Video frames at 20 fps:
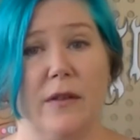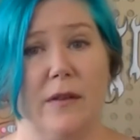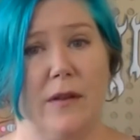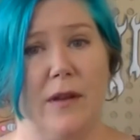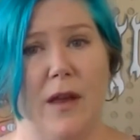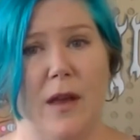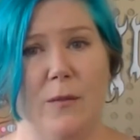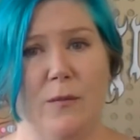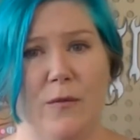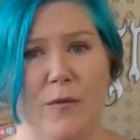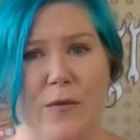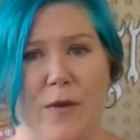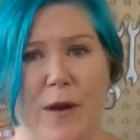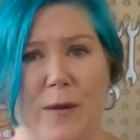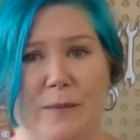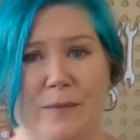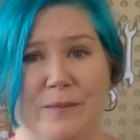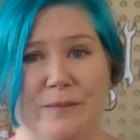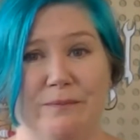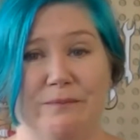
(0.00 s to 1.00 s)
come
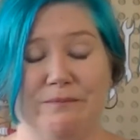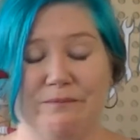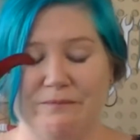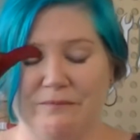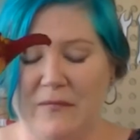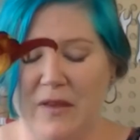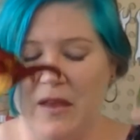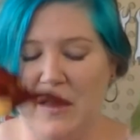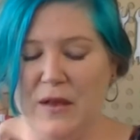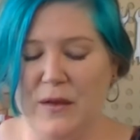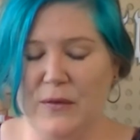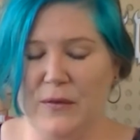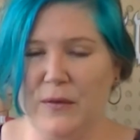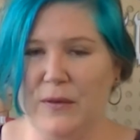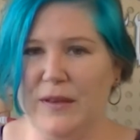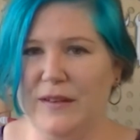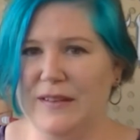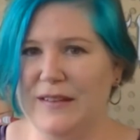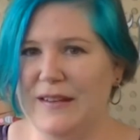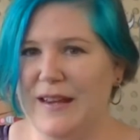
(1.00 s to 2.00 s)
from. So
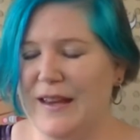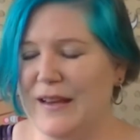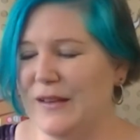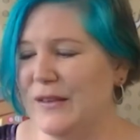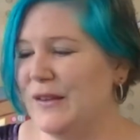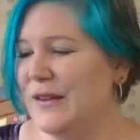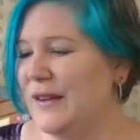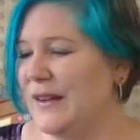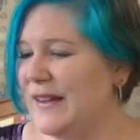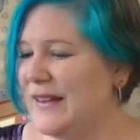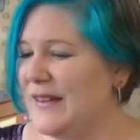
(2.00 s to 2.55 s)
let's take a look.